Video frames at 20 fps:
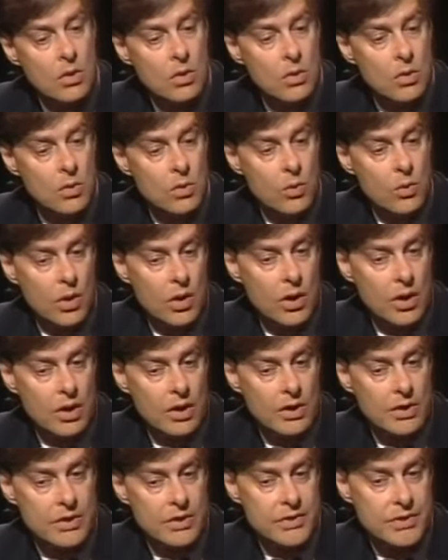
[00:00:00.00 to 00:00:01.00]
who
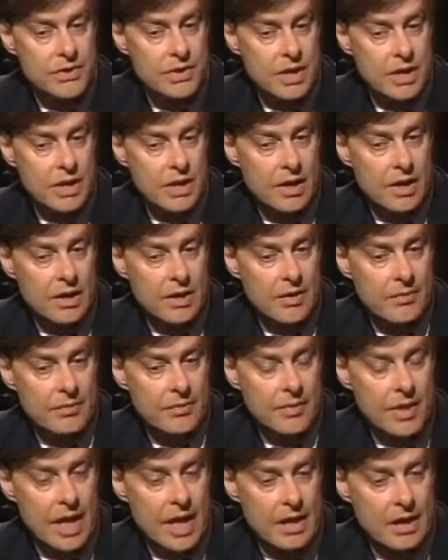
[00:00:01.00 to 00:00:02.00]
was,
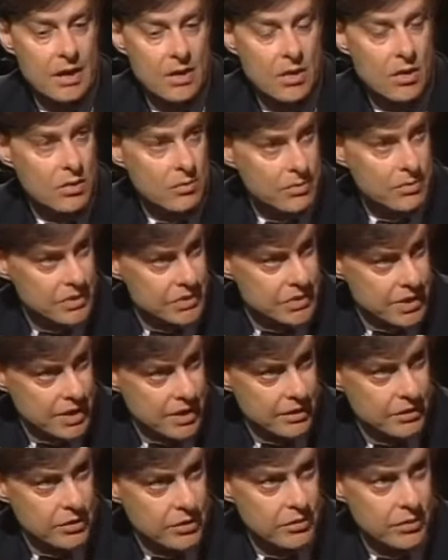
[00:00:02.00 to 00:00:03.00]
um, had a long
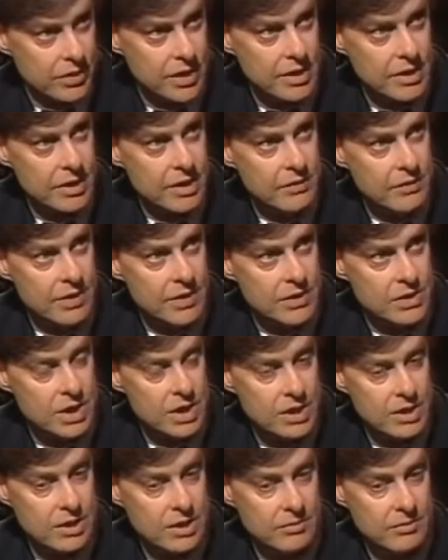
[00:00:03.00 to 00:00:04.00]
Mossad career. He
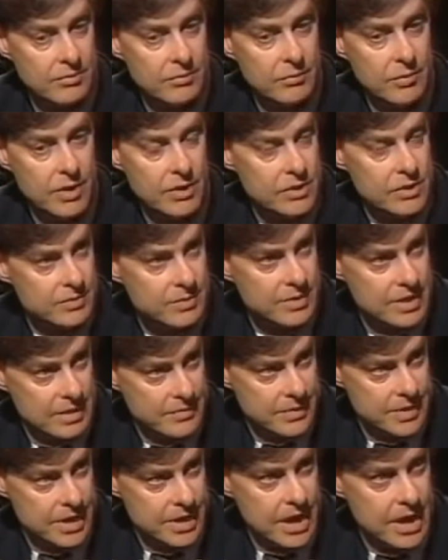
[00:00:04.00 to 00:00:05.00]
eventually rose to be
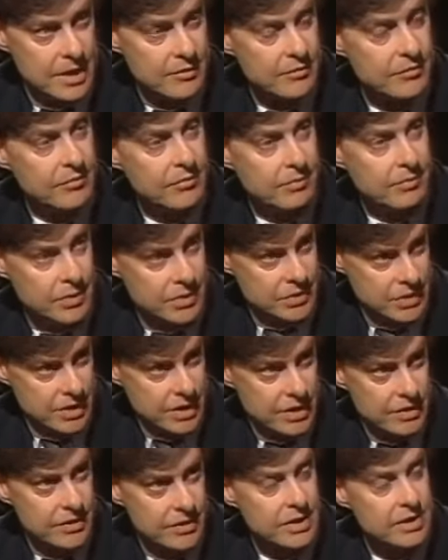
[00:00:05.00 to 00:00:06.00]
deputy head of
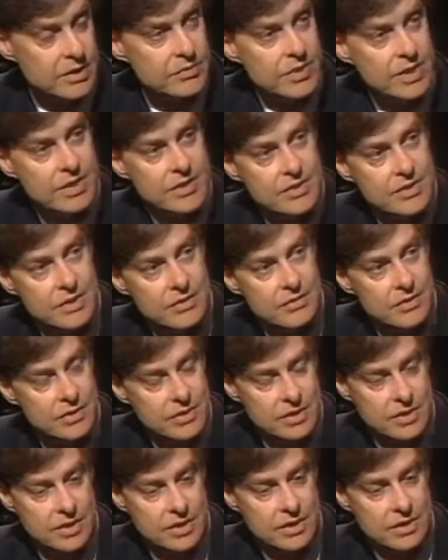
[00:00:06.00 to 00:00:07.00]
Mossad, the Israeli
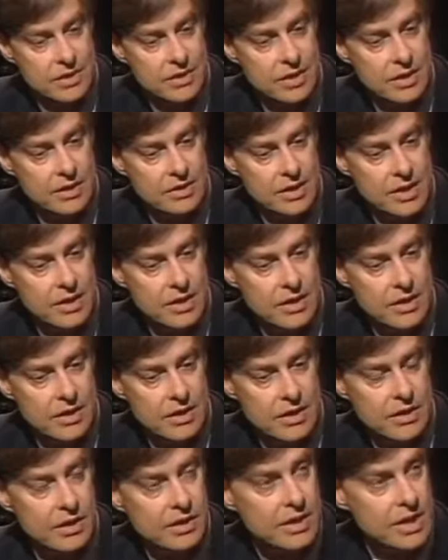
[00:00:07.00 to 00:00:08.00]
secret uh, in,
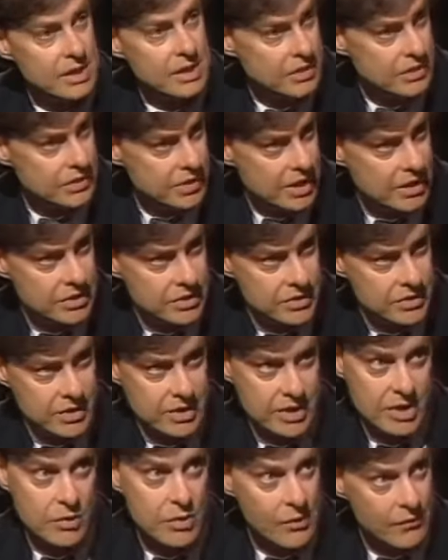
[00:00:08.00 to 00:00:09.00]
uh, intelligence agency,
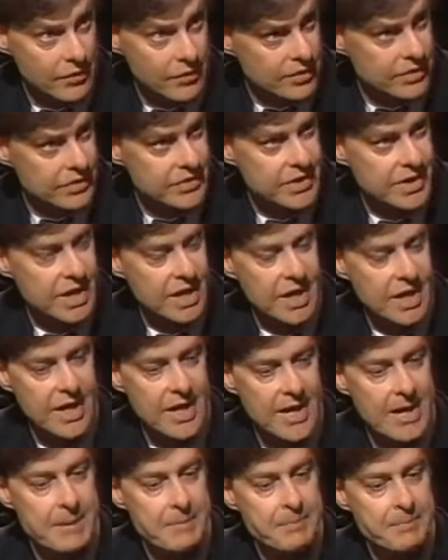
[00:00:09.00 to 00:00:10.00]
the equivalent of the
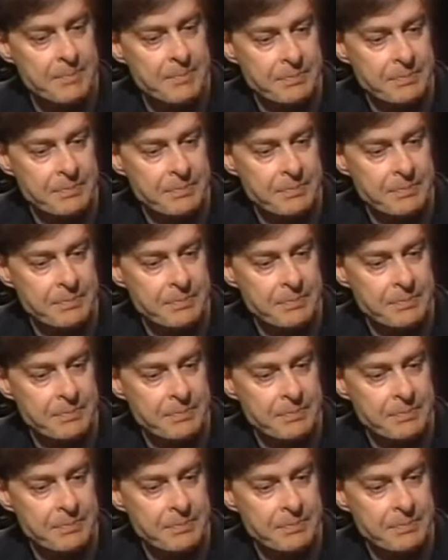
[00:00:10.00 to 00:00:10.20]
CIA.